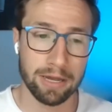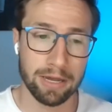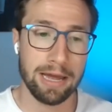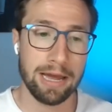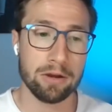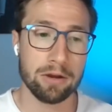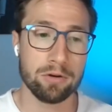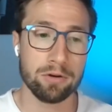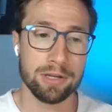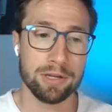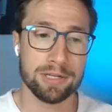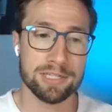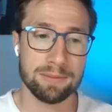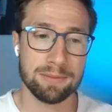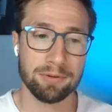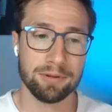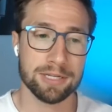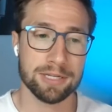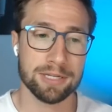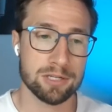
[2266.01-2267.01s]
A good example
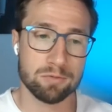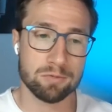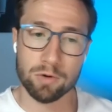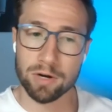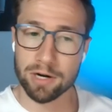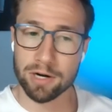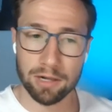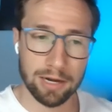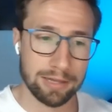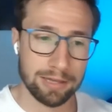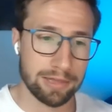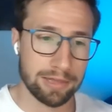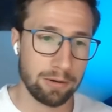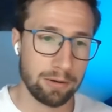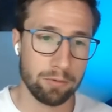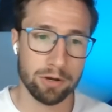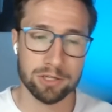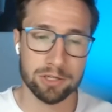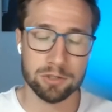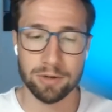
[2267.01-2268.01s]
of this is one client that I
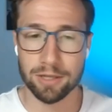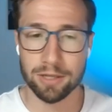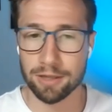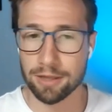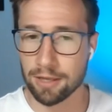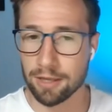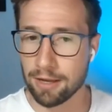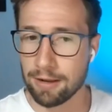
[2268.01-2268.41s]
worked with,